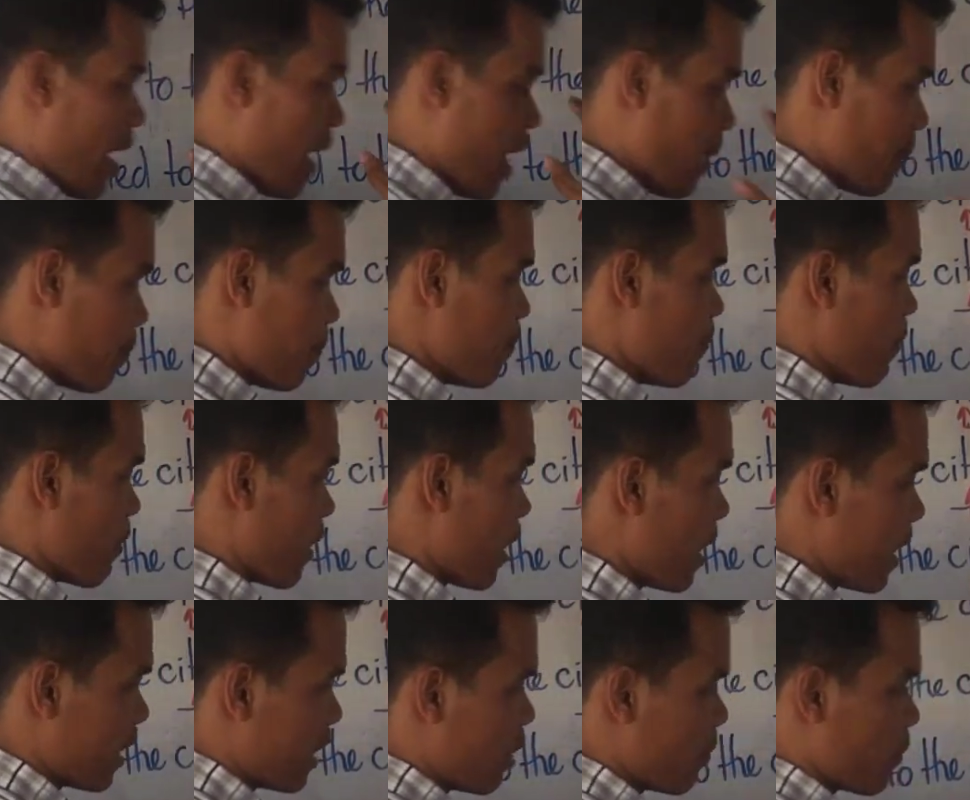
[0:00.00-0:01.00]
If
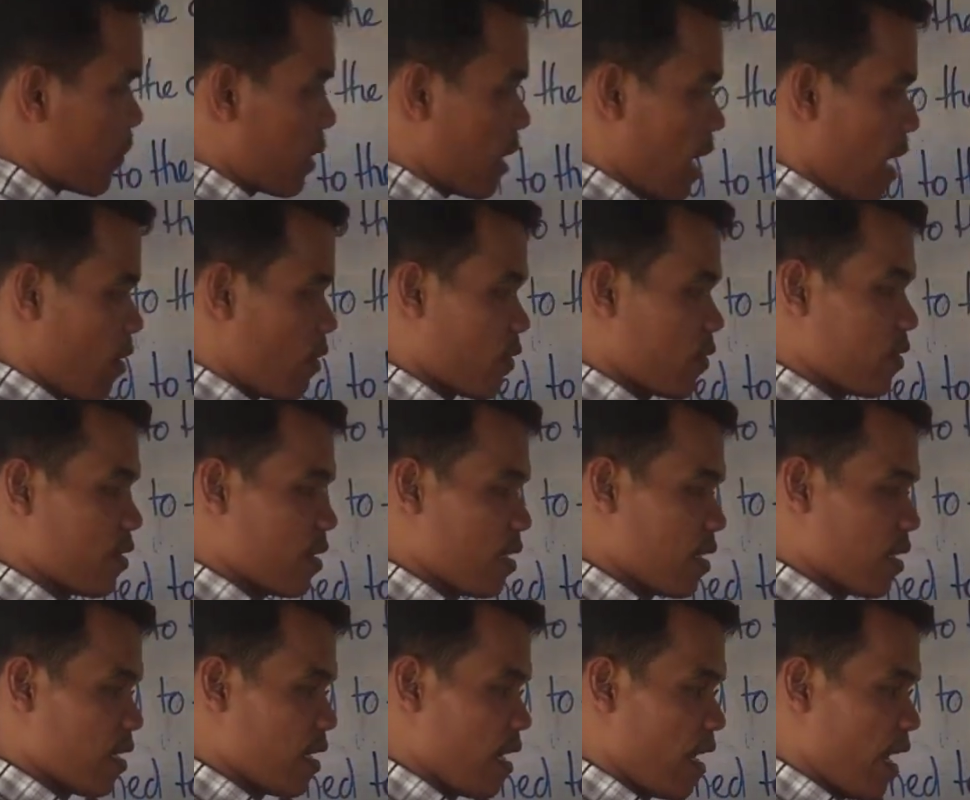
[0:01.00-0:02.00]
relative pronoun
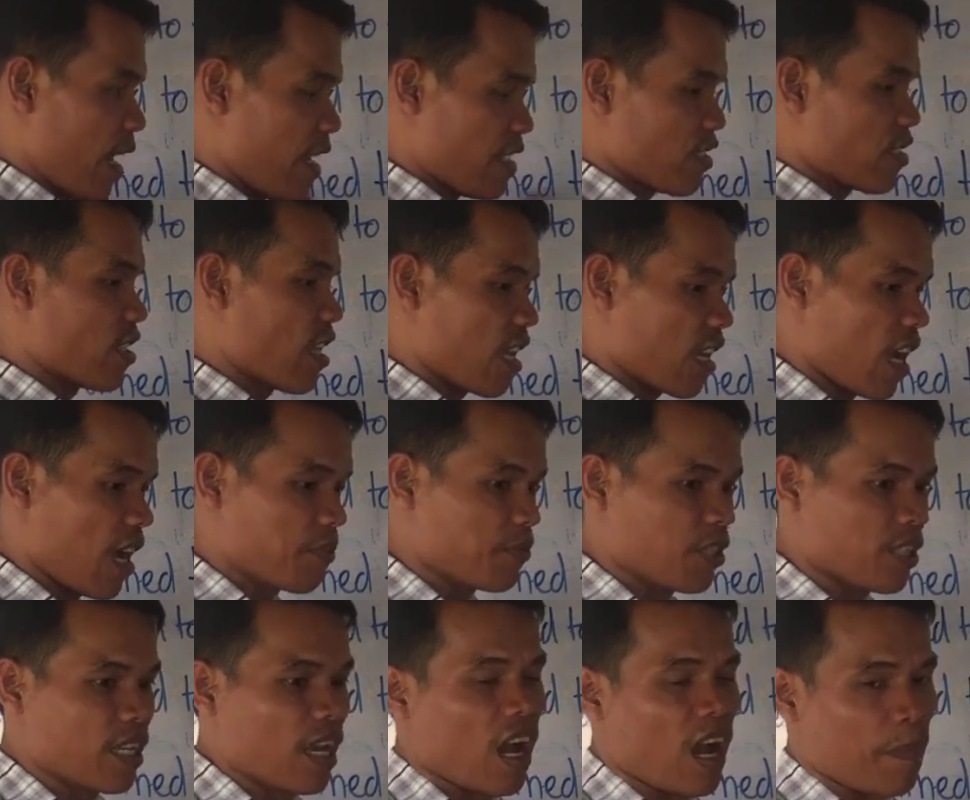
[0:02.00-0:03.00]
is not
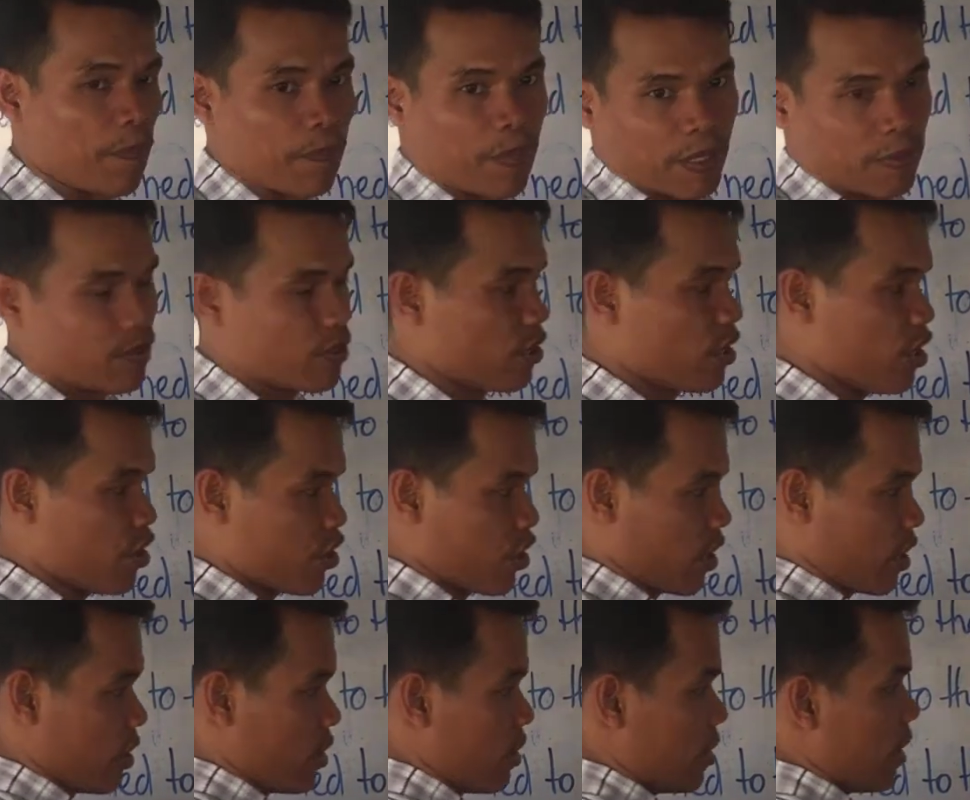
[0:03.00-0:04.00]
object of
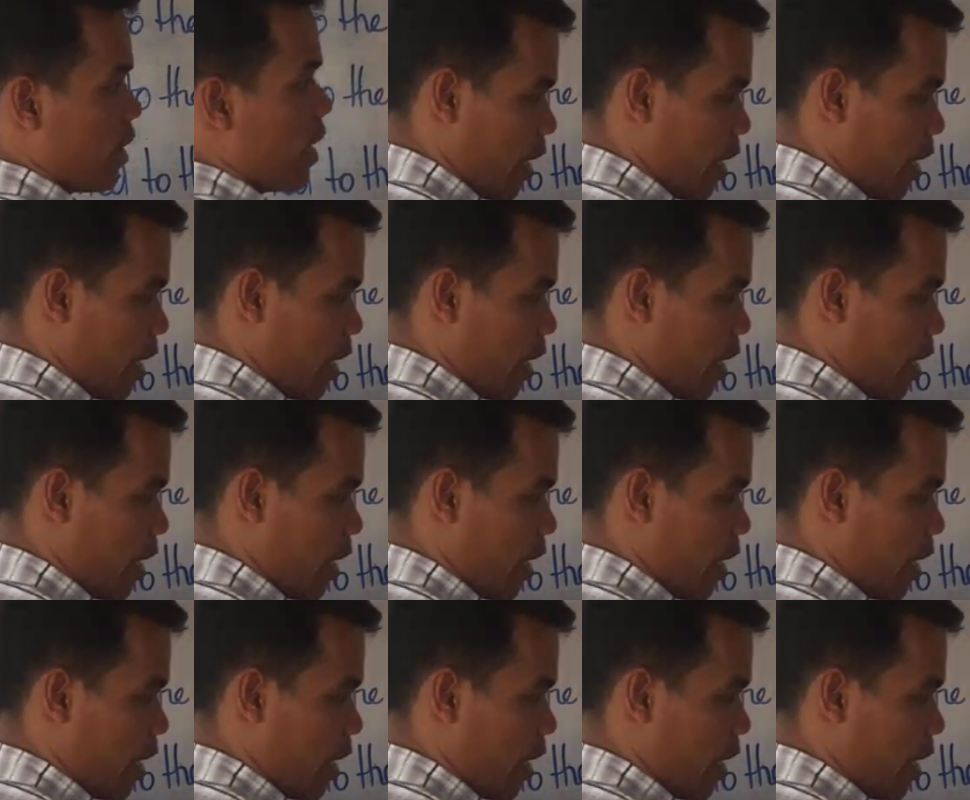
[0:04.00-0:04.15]
preposition,